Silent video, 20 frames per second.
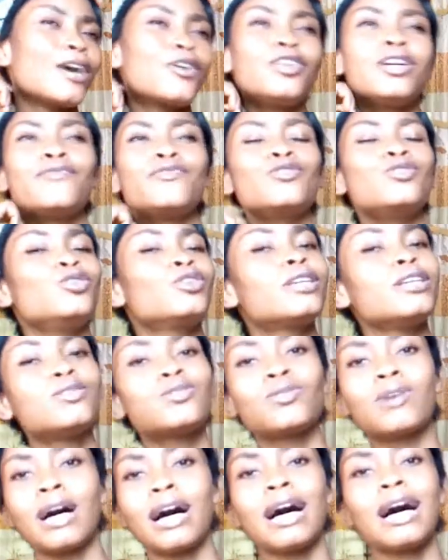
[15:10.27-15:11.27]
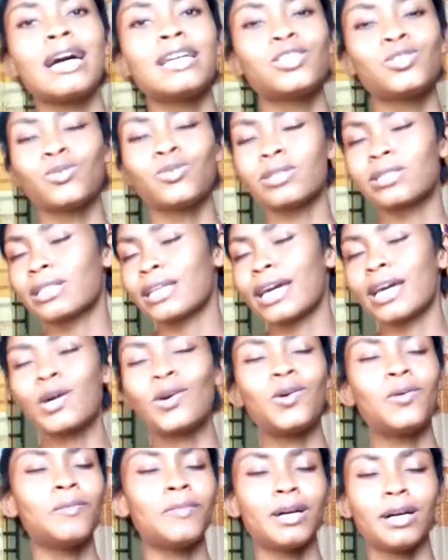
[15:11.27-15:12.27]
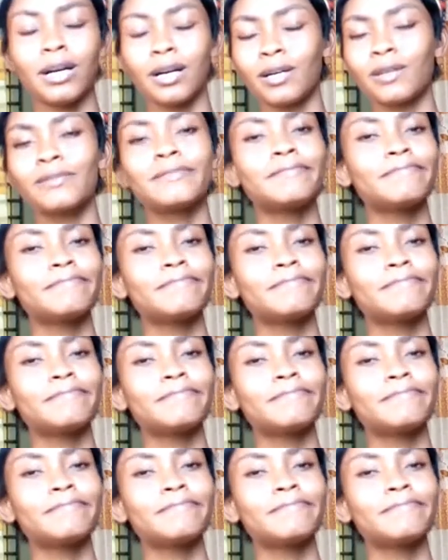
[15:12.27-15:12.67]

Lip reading: couldn't even look into her eyes. She was like, Oma,